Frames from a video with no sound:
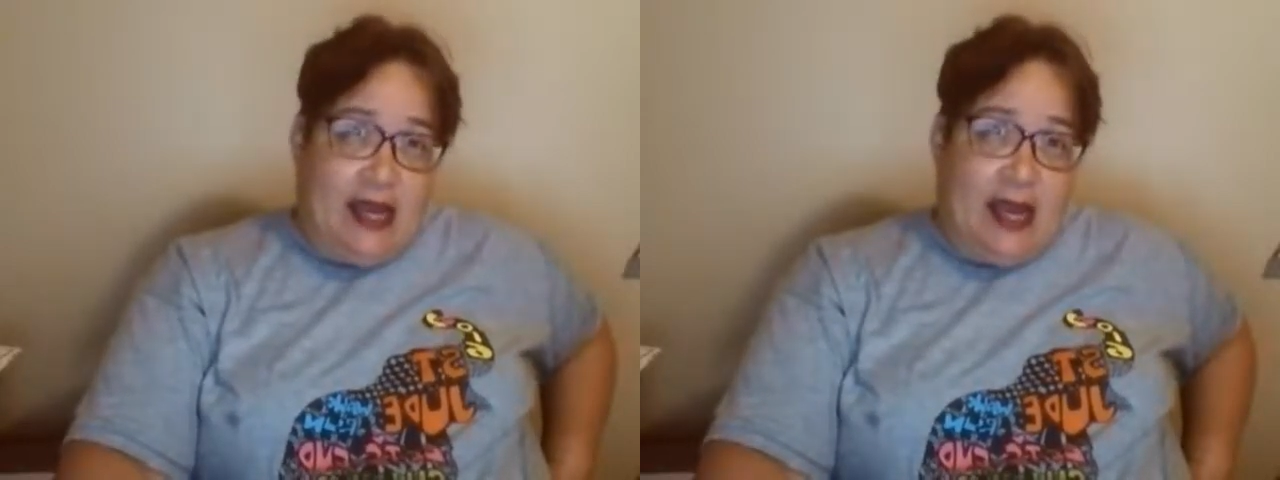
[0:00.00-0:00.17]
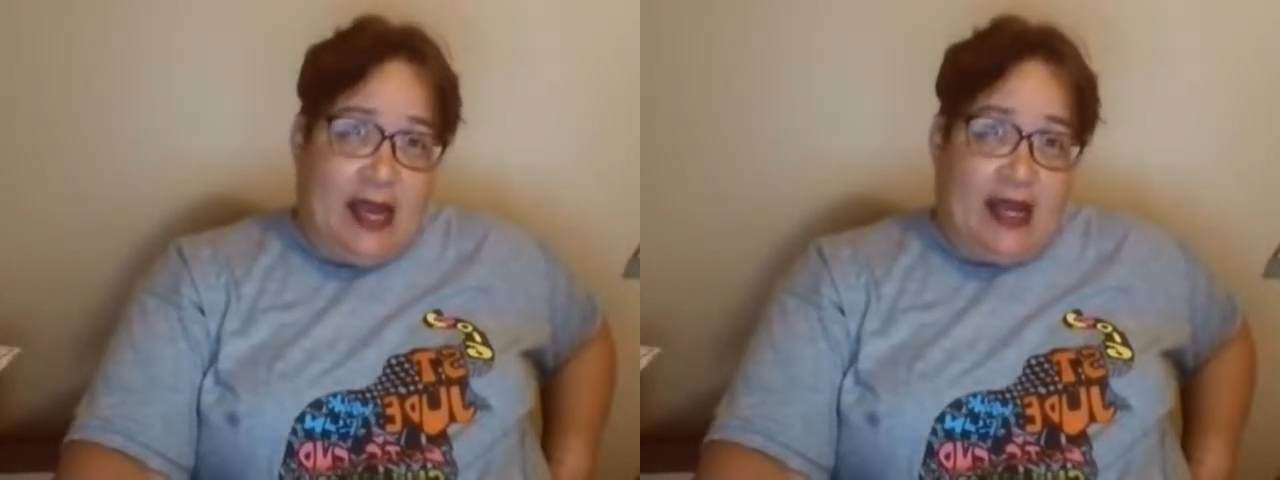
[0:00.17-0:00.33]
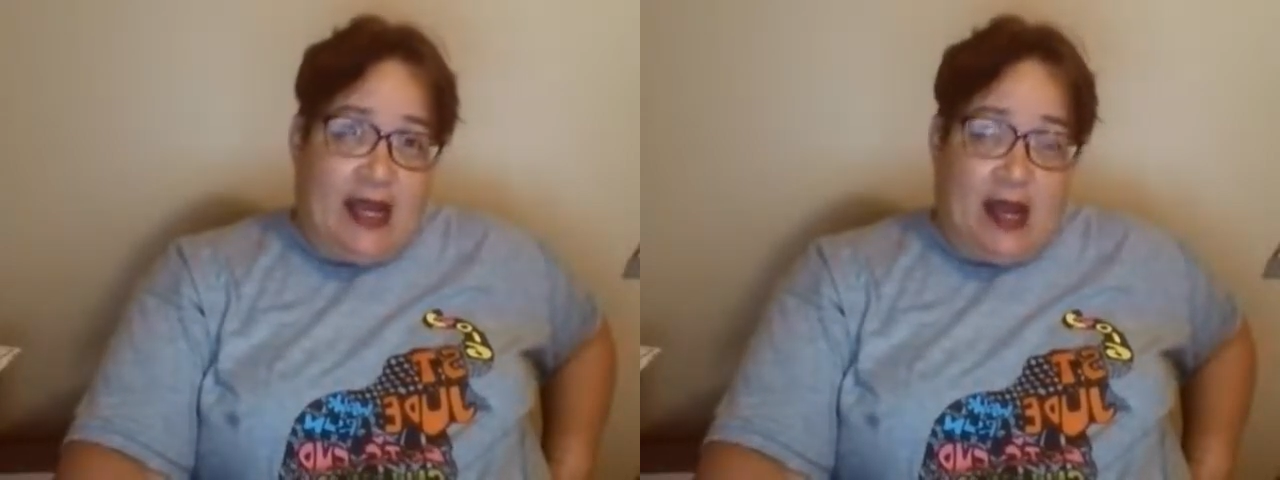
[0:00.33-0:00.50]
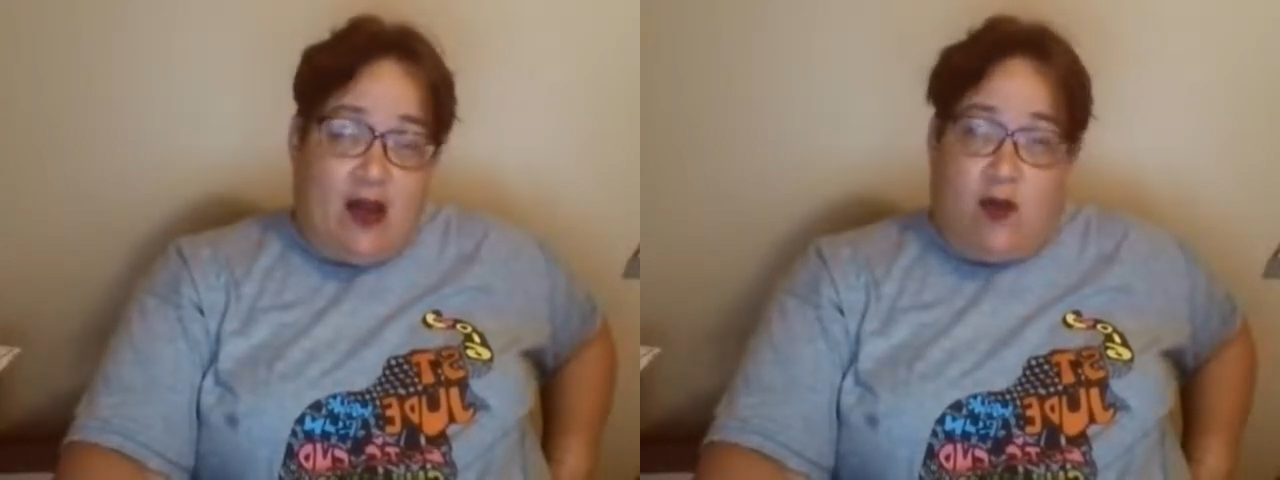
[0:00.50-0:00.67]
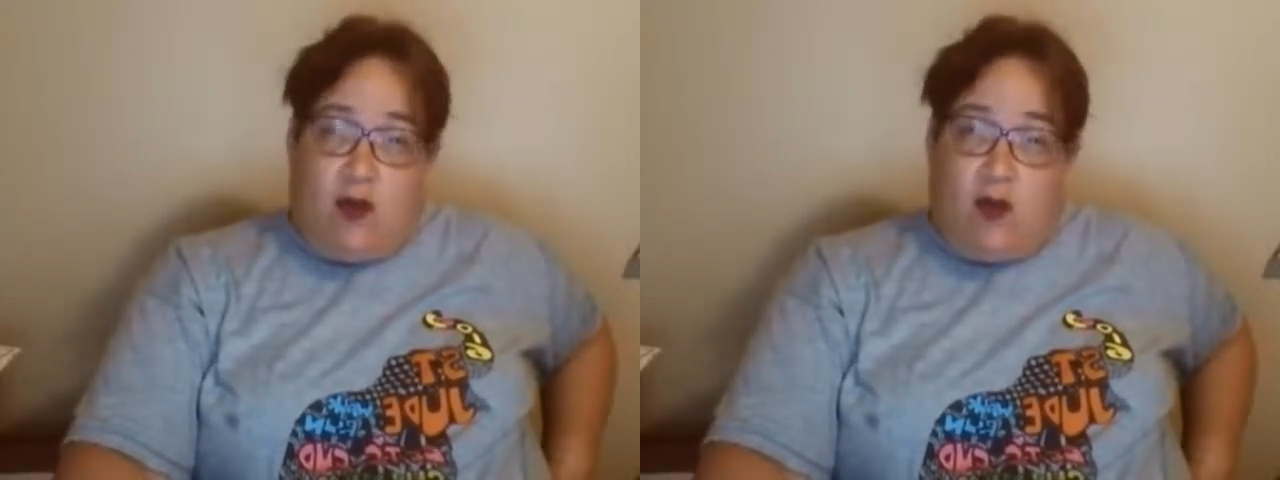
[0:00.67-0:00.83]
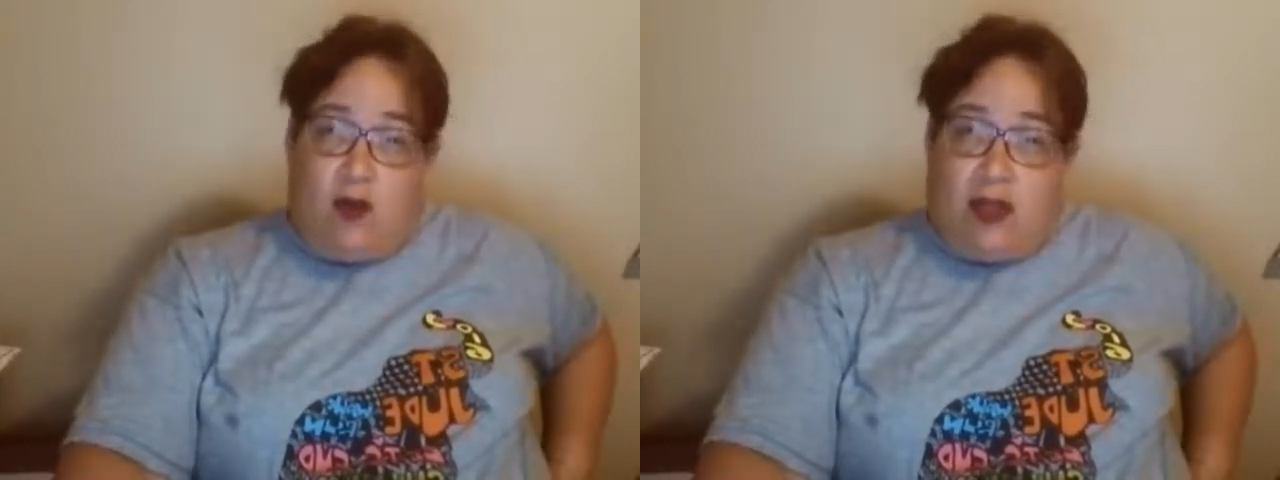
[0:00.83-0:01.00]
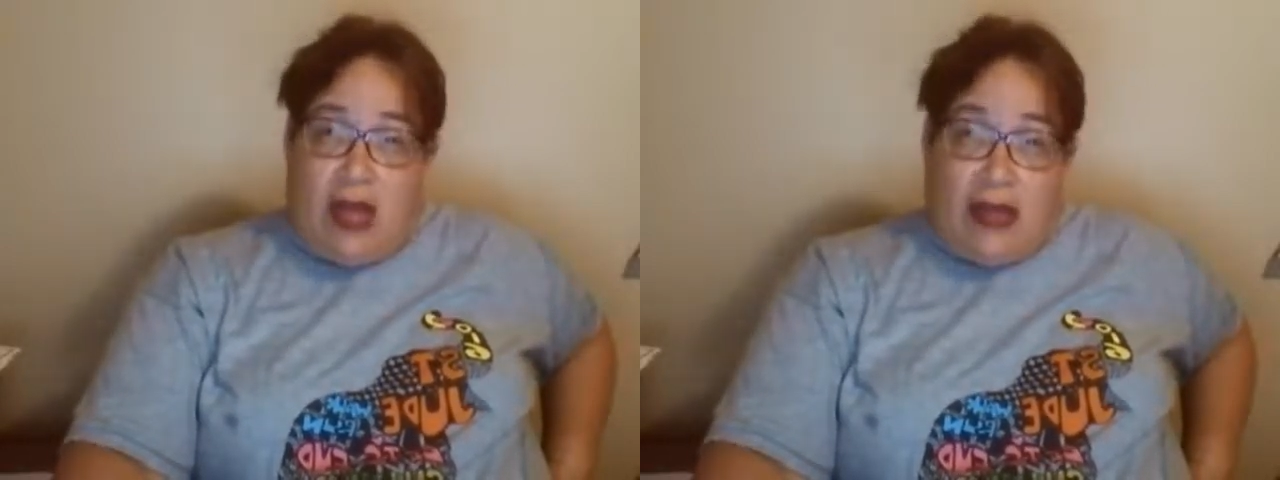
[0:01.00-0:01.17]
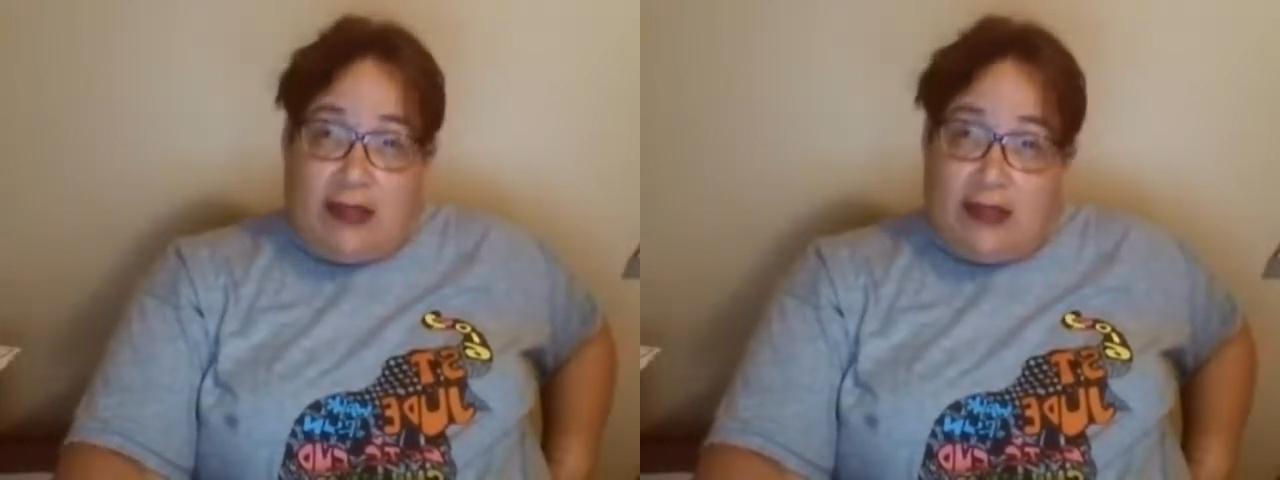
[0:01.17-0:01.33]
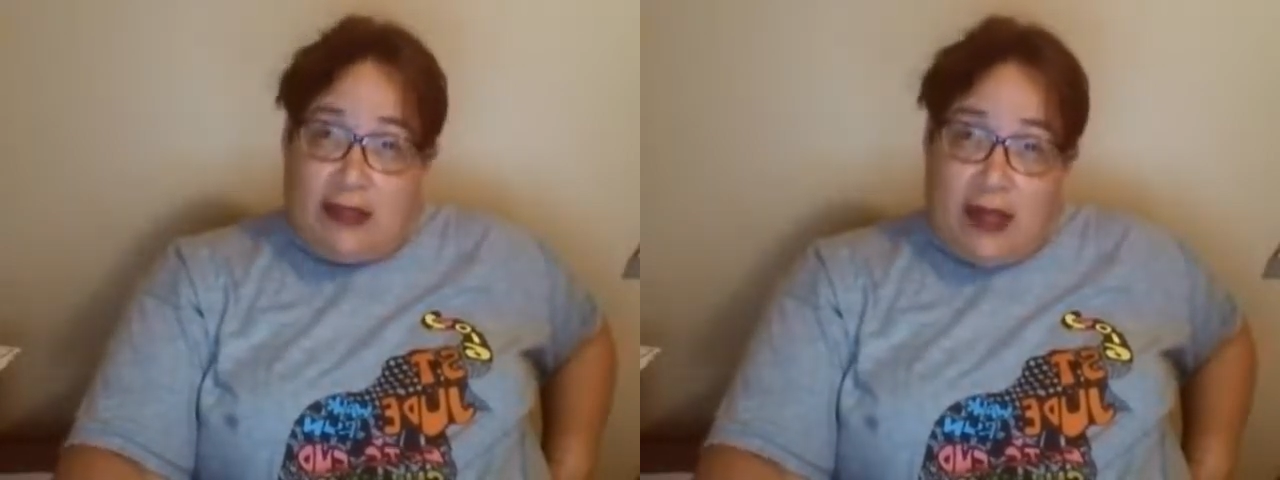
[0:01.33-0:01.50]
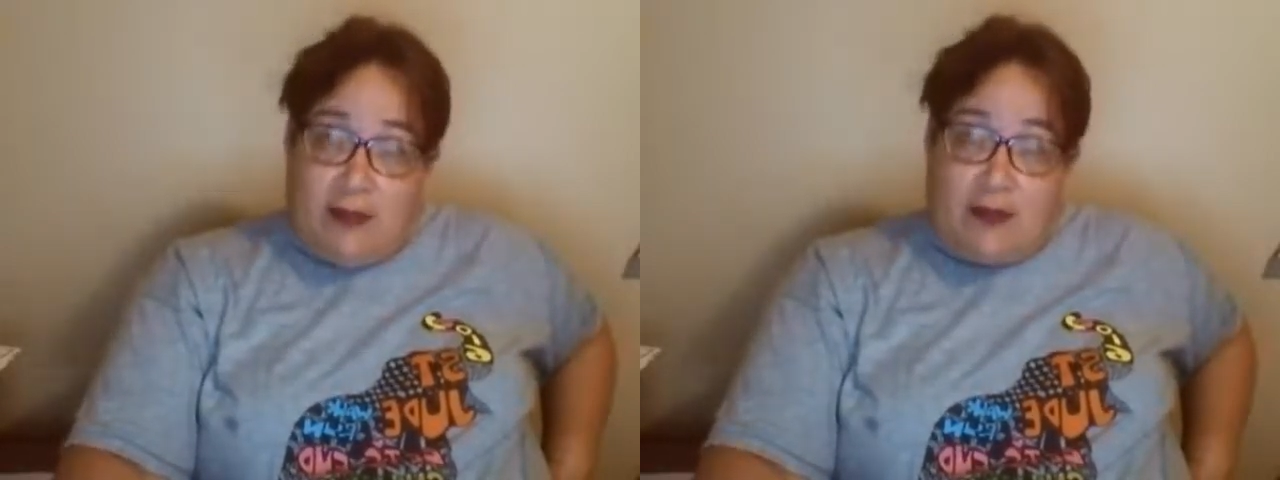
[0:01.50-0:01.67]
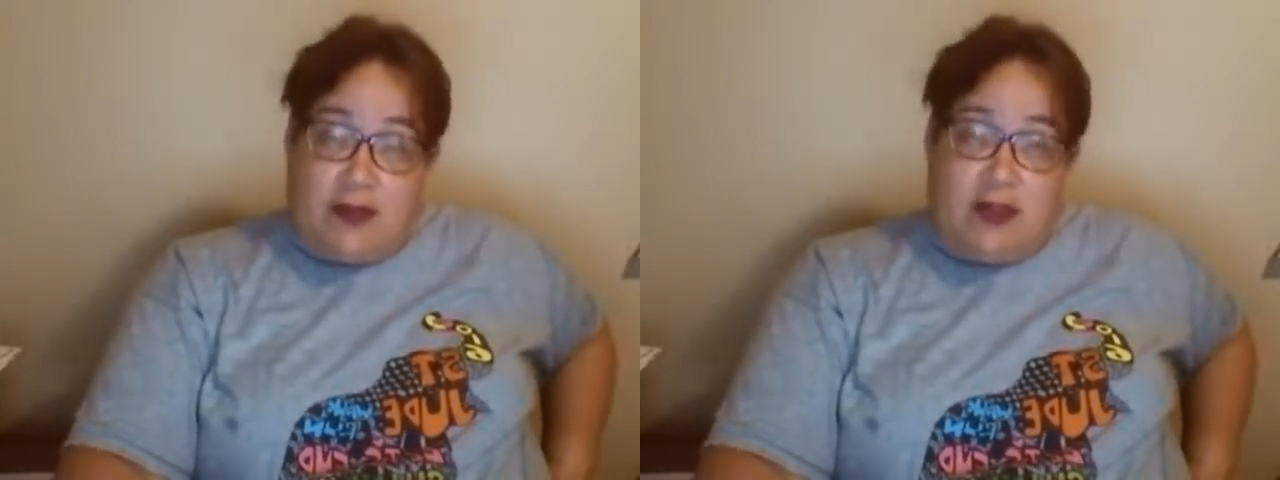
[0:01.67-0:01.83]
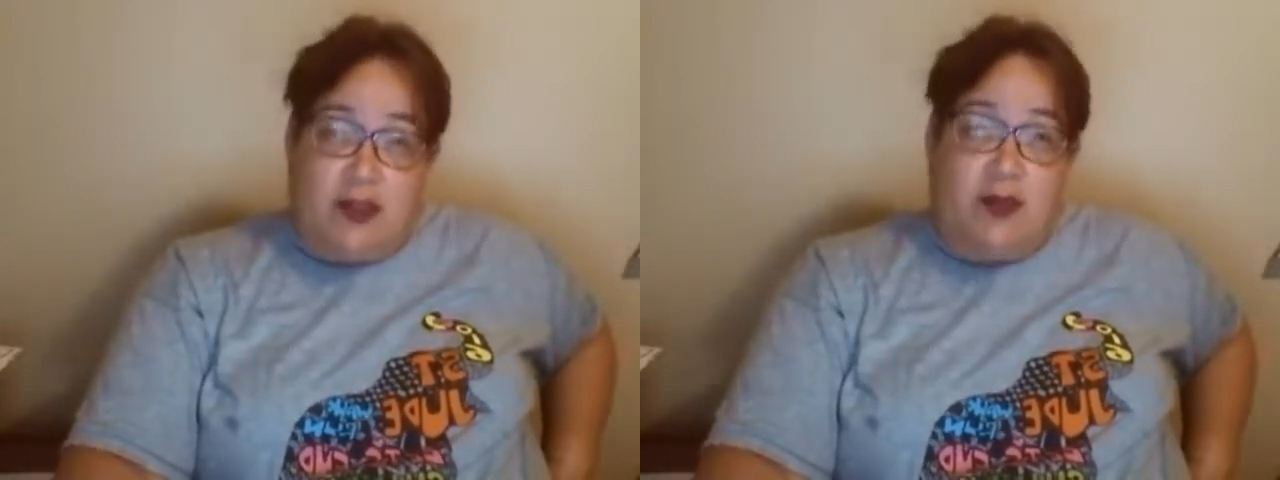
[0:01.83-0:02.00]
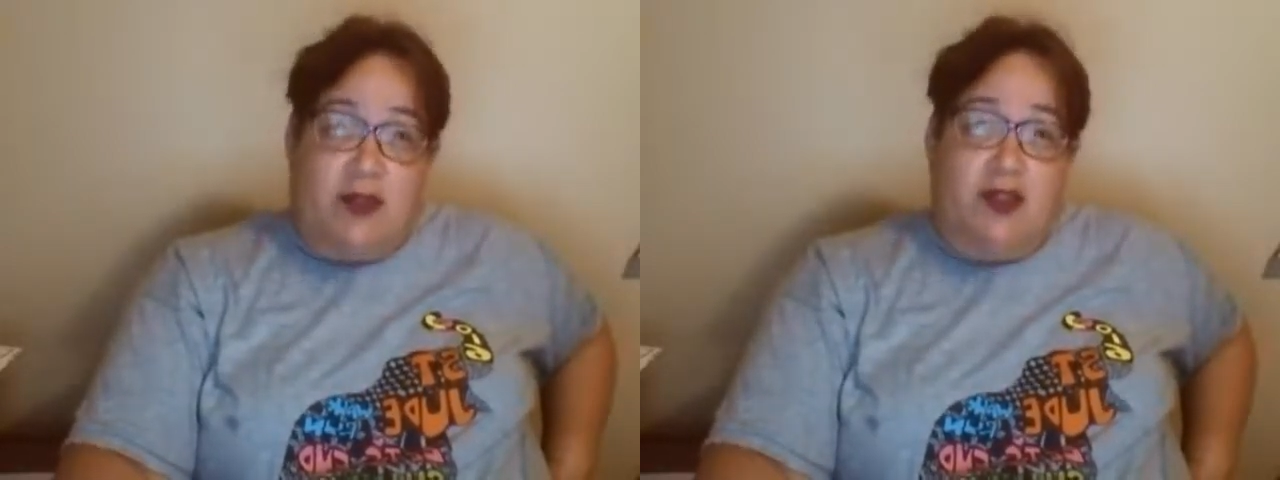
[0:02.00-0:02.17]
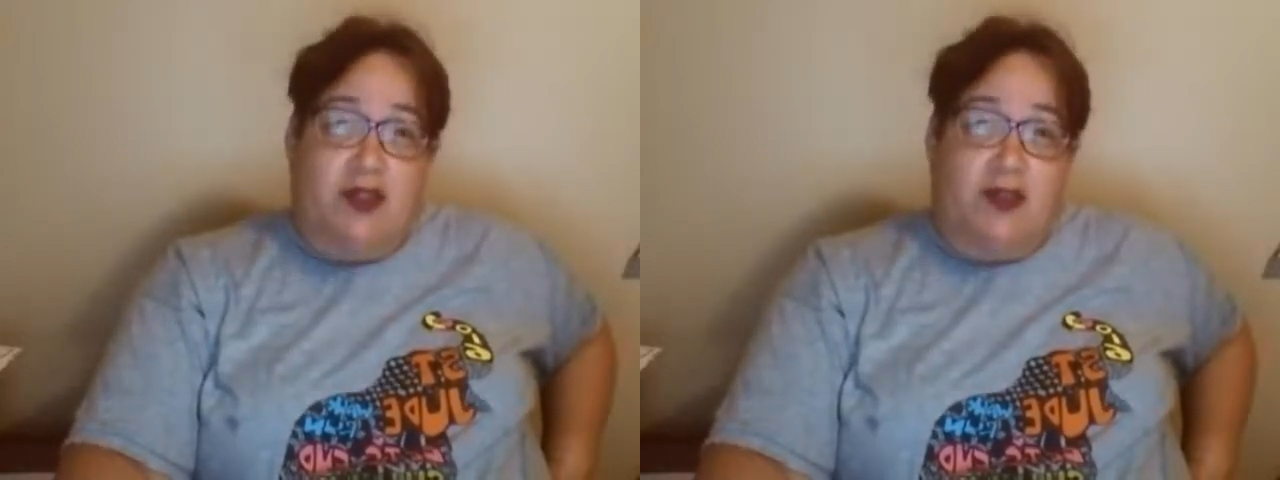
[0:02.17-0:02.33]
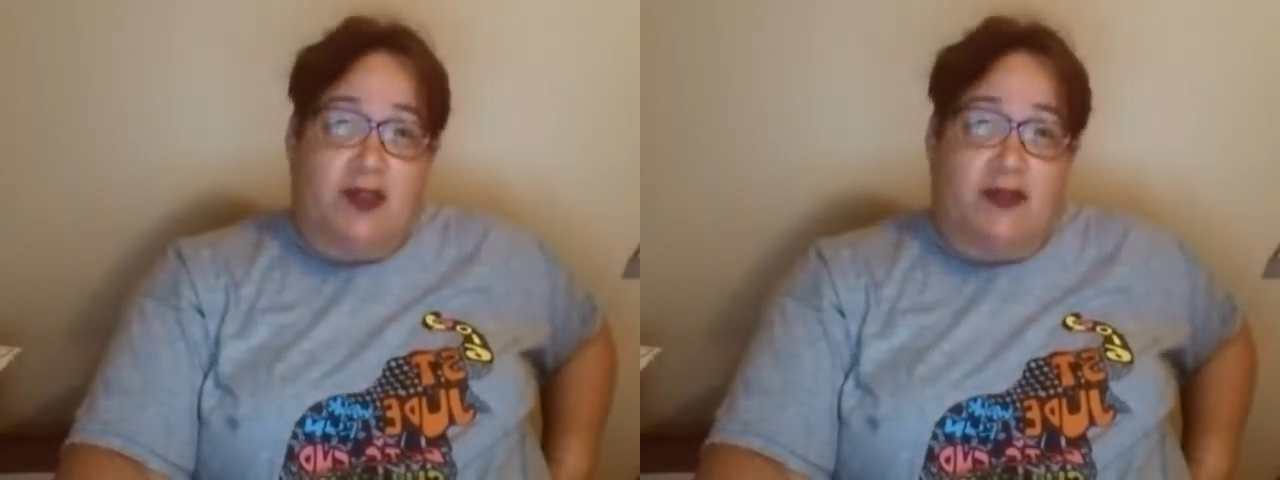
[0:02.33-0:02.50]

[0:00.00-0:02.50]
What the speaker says: and how that type of situation